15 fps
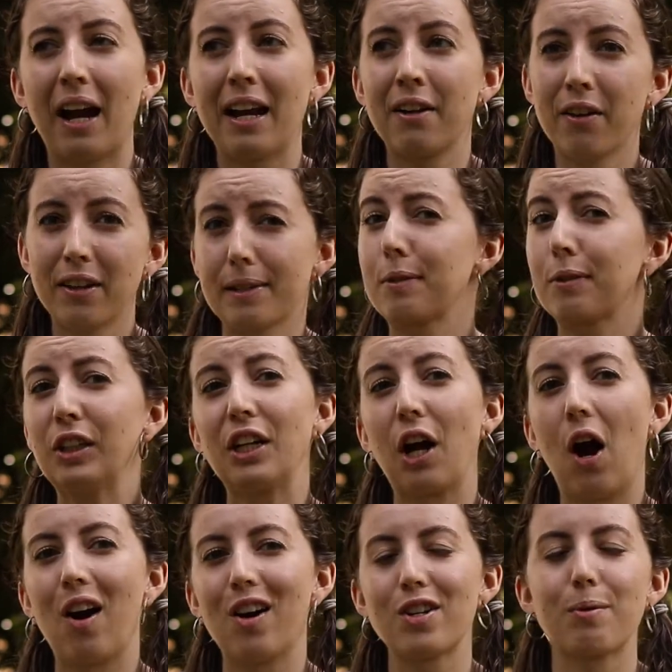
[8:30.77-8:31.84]
I know that's really
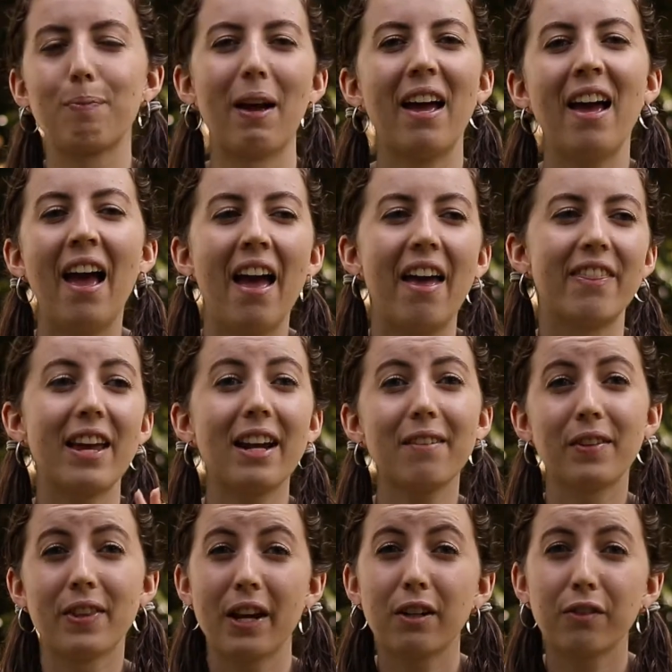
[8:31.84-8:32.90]
harsh, but they
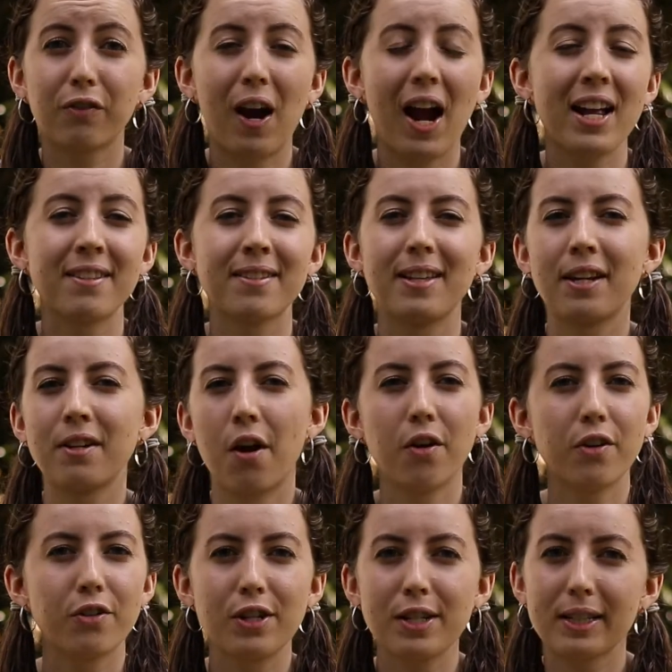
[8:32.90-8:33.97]
have their friends. They know
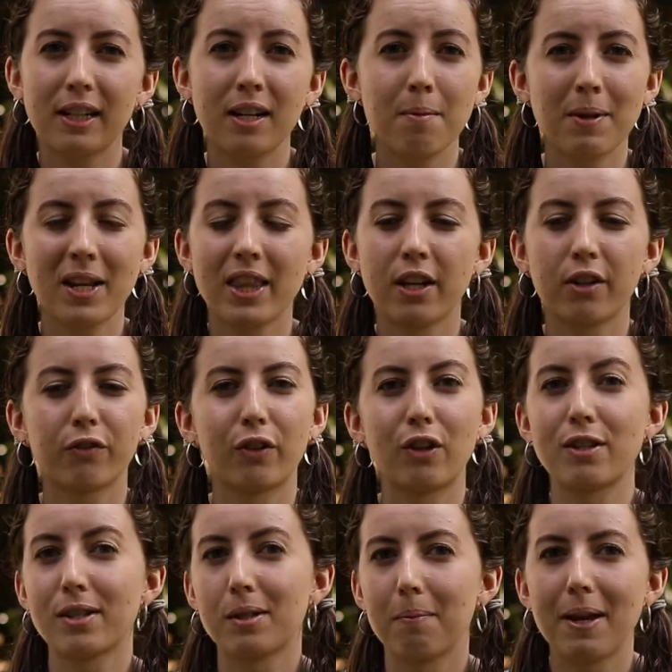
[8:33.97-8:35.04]
you're just going to be there for a
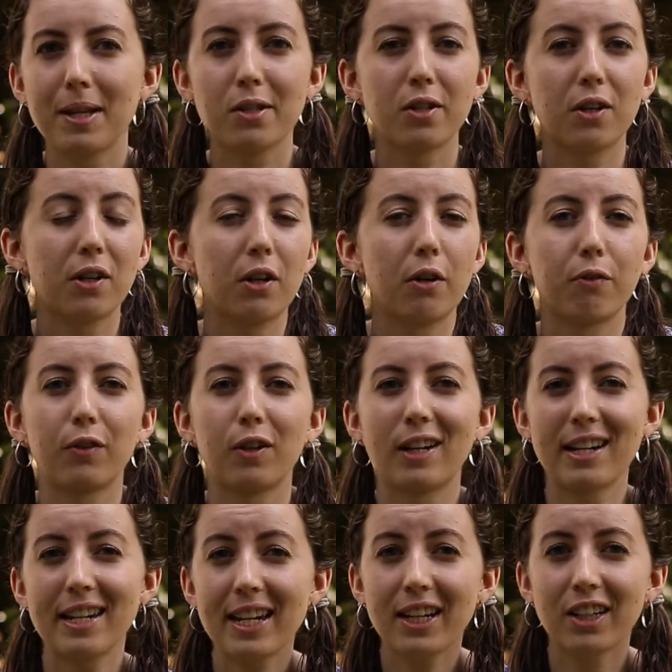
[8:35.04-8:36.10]
semester or for a
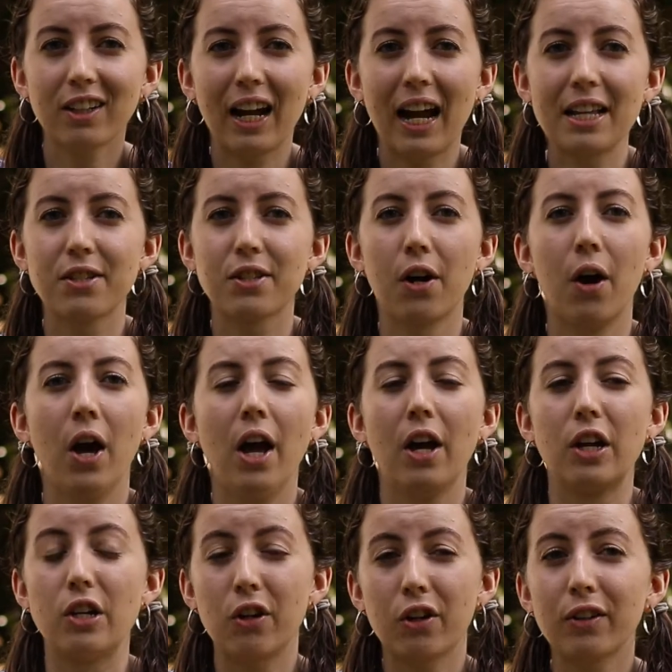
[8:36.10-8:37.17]
year. And so
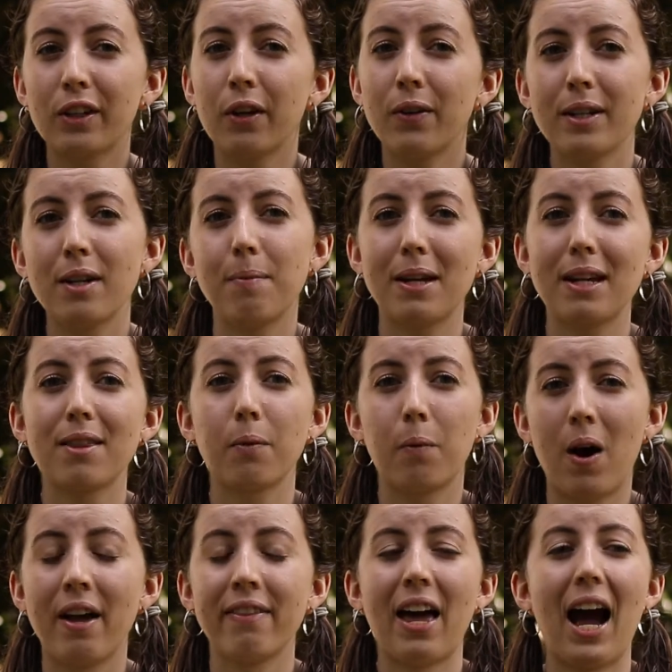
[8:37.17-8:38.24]
you're going to be the
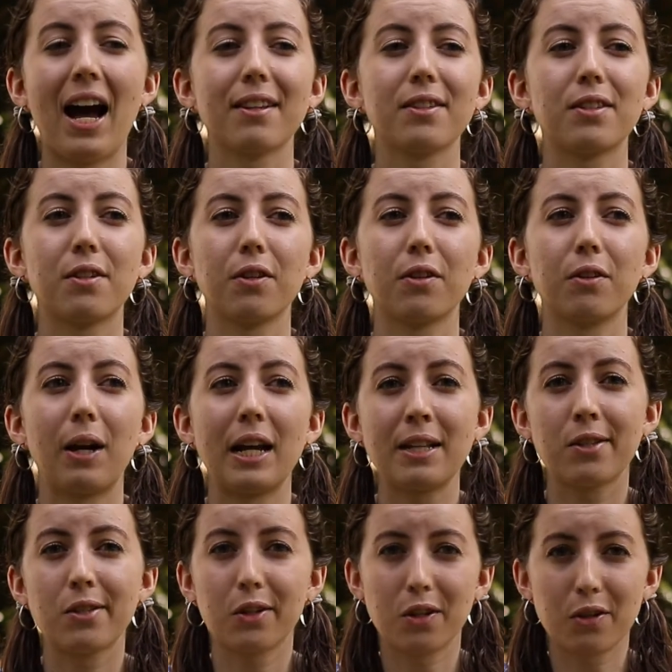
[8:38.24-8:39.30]
one that has to
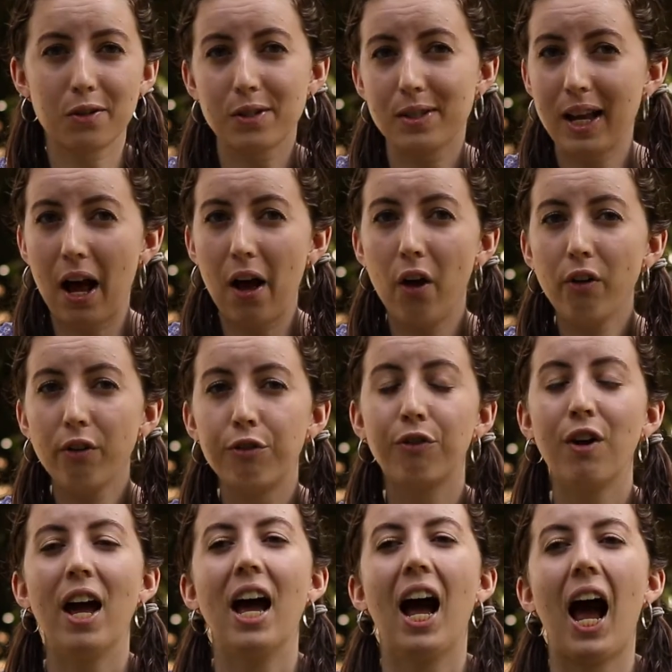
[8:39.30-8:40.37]
insert yourself
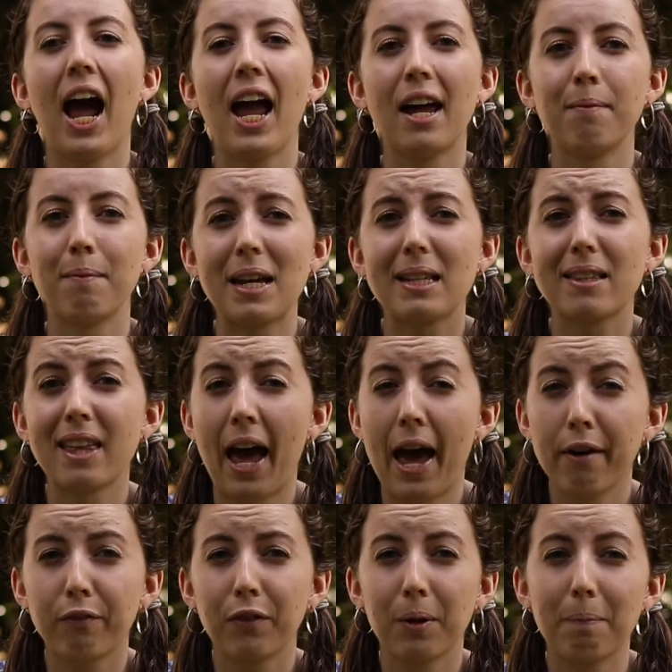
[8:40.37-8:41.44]
and make the
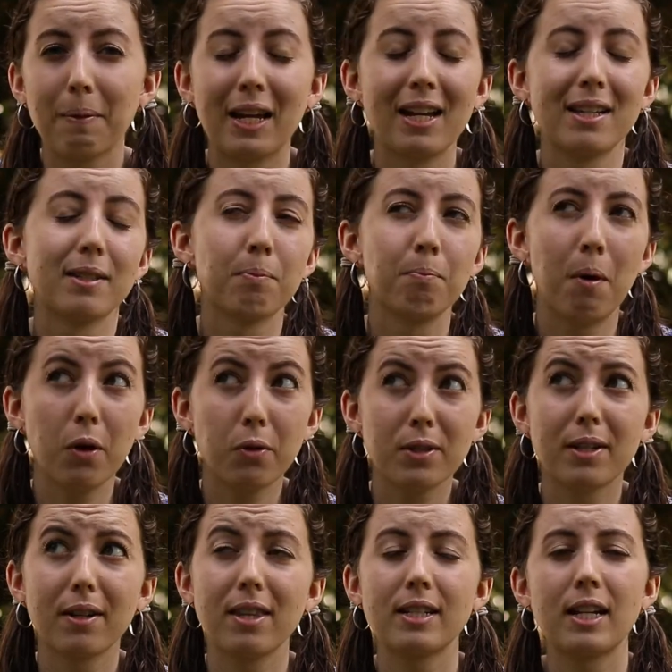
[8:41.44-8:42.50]
effort, because
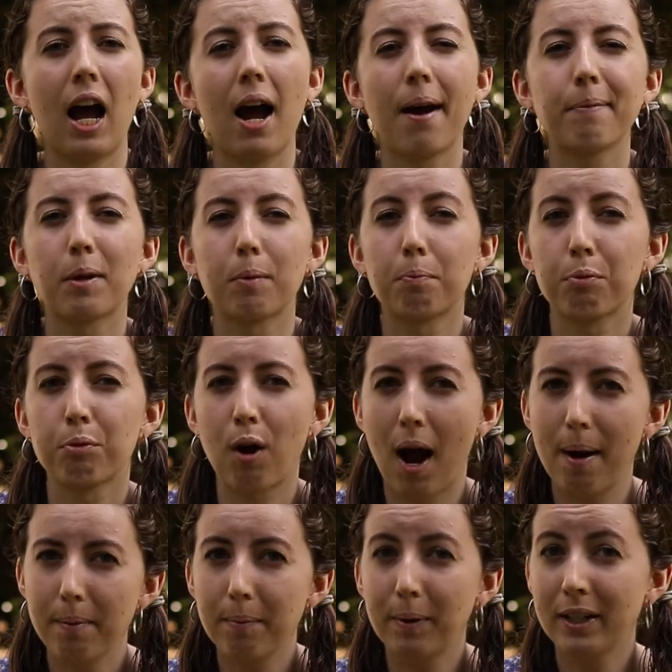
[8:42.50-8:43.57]
most of the time they're
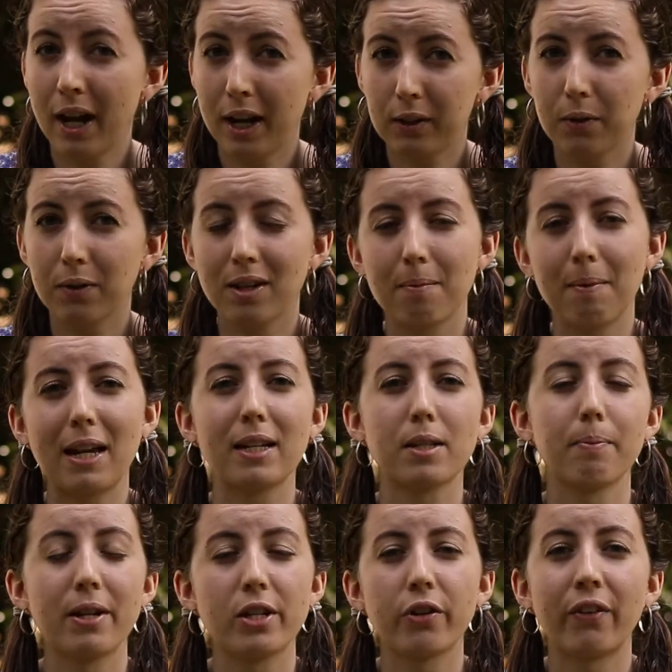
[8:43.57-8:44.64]
probably not going to make as
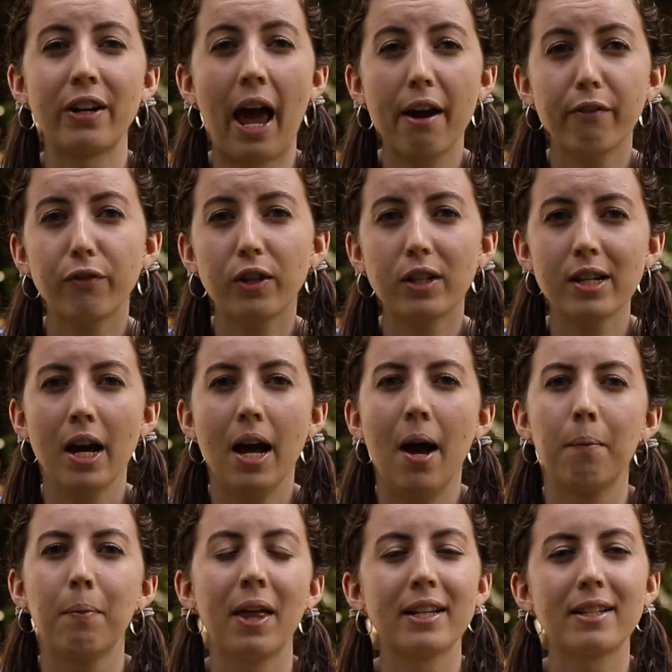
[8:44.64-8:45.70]
much of an effort,
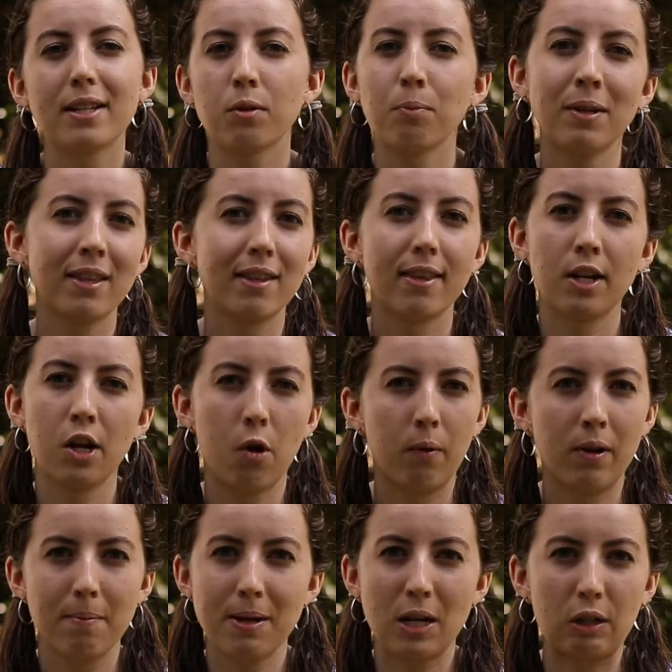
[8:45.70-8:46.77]
but that doesn't mean that they don't
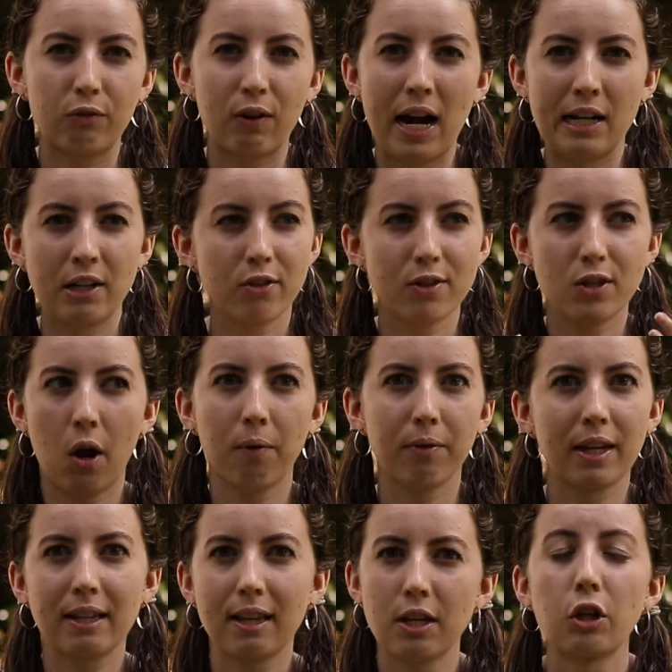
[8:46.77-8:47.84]
want to be your friend or don't
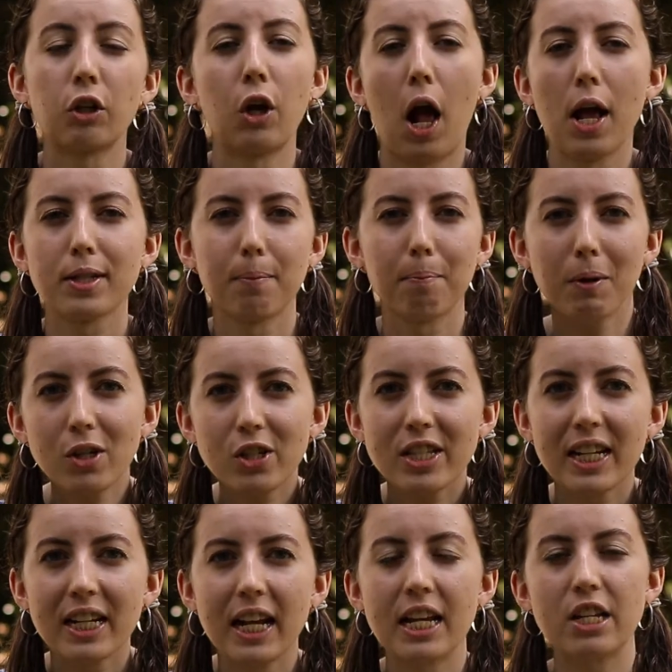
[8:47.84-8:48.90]
think that you're an awesome
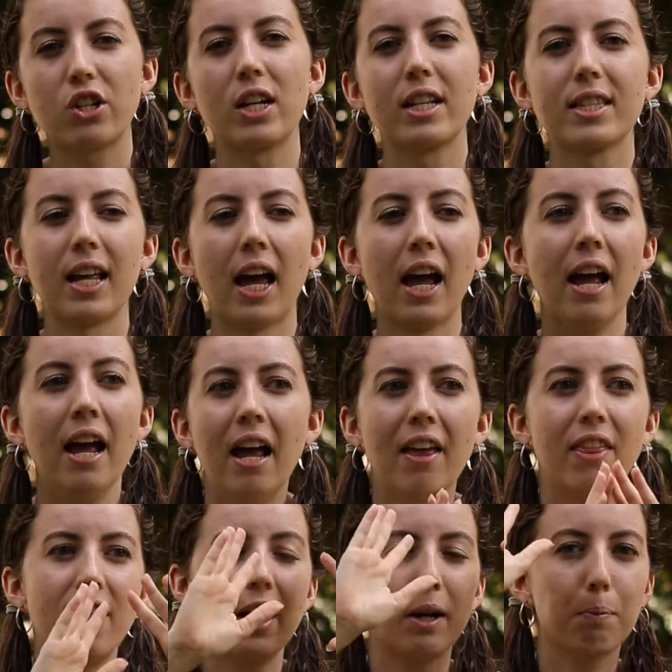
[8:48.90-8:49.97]
person. It's just that
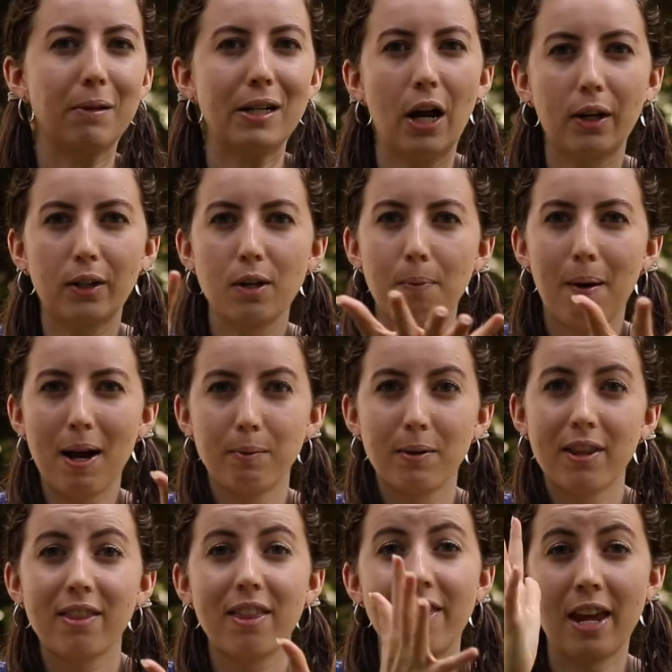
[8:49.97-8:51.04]
they're preoccupied with
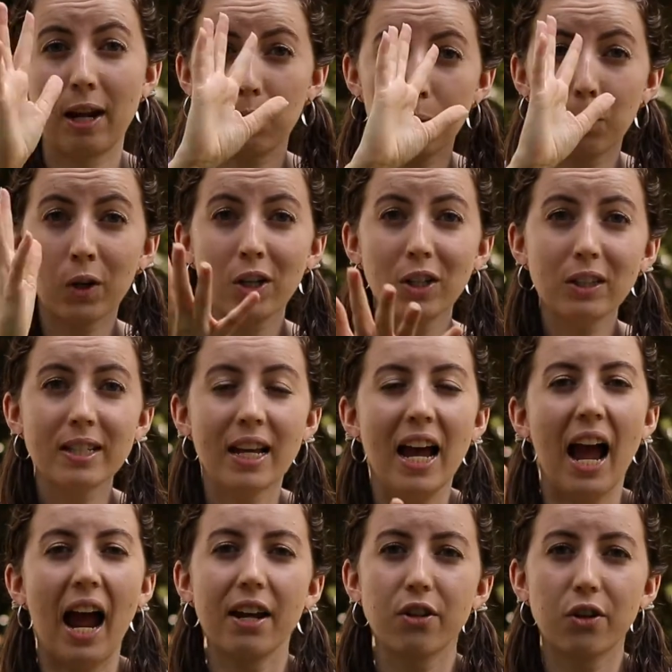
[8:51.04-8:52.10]
their world
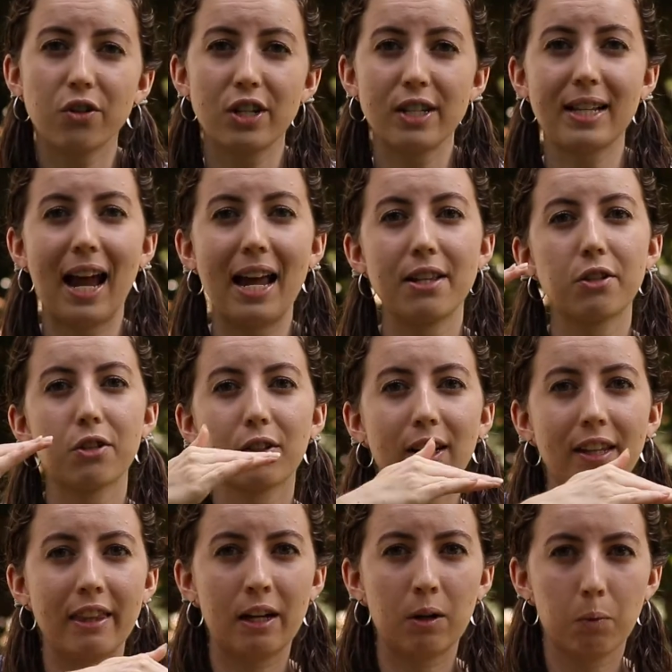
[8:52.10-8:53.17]
and you're just
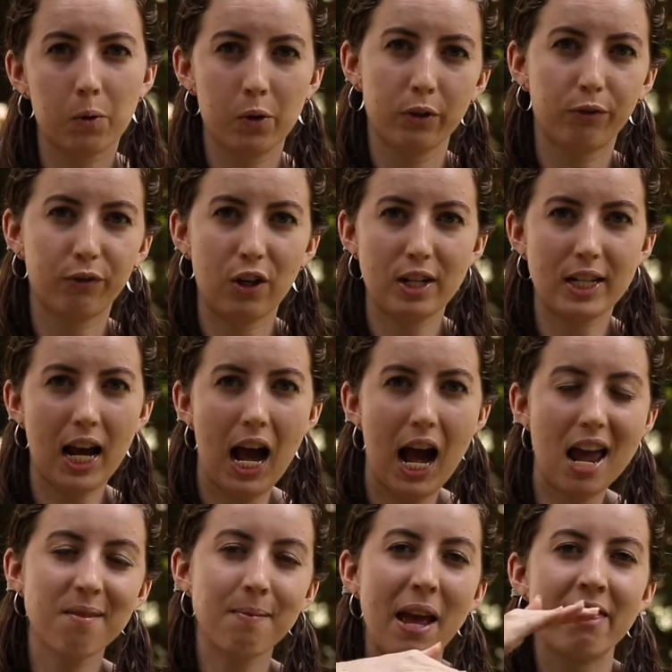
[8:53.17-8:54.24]
entering their world for a
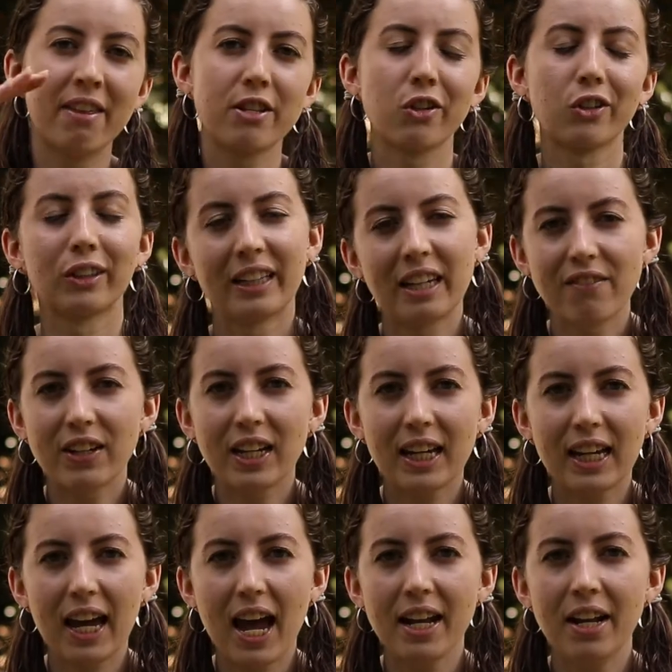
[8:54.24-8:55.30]
time and then you're leaving
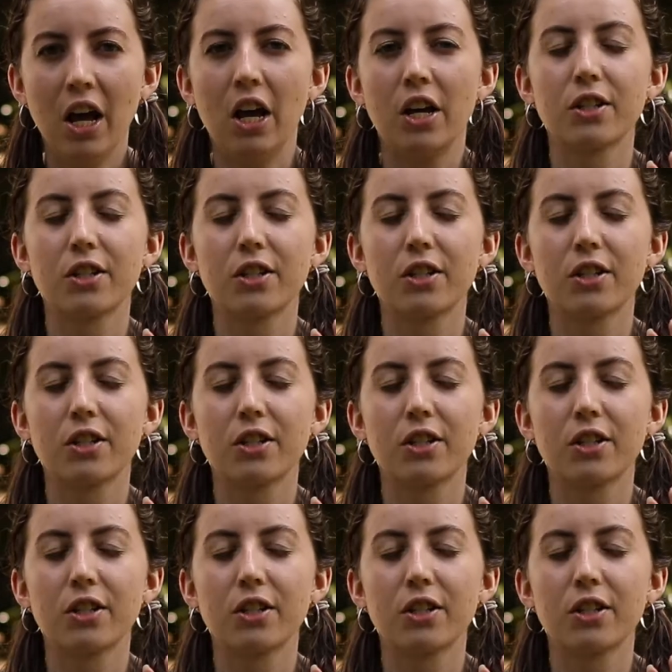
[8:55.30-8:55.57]
again.